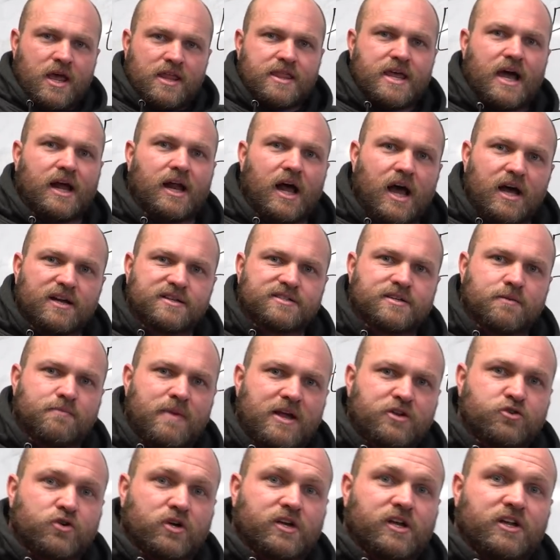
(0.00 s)
That
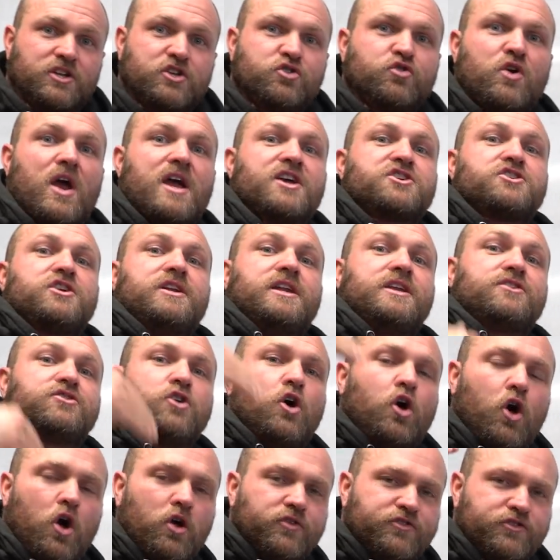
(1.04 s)
isometric contraction is
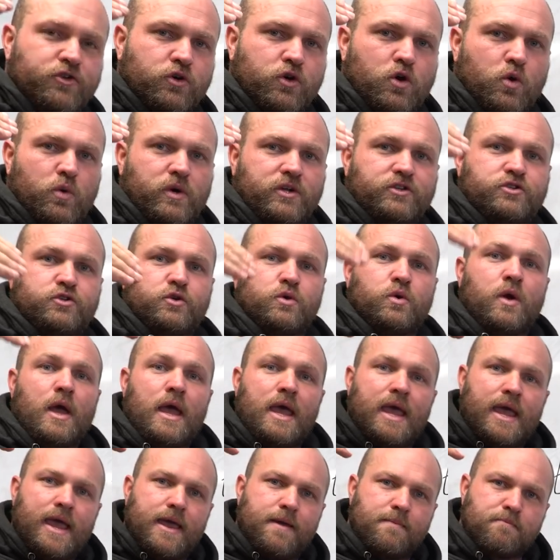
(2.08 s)
also going to
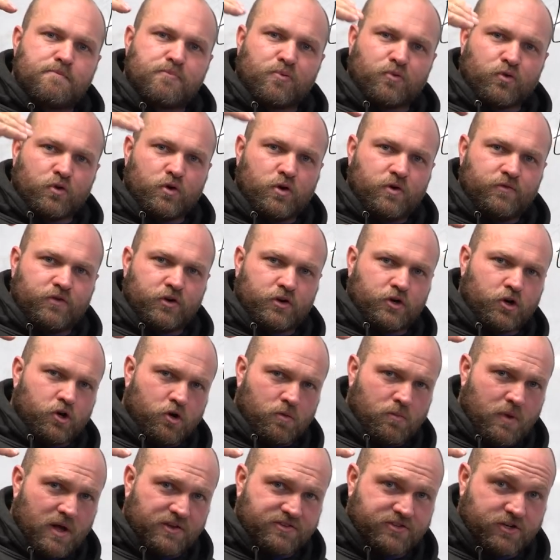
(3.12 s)
improve your
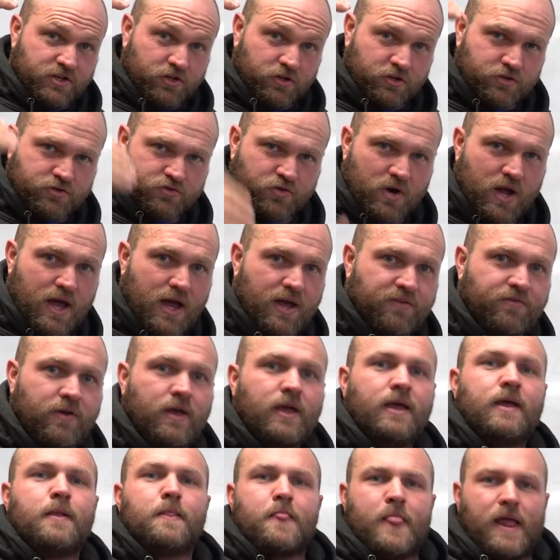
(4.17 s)
neuromuscular drive,
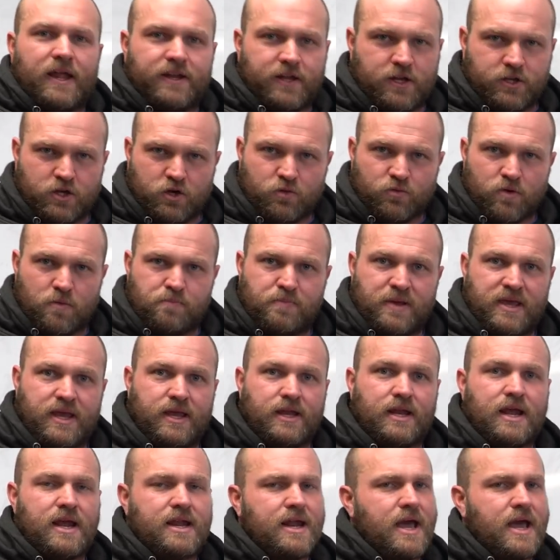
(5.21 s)
and then you repeat.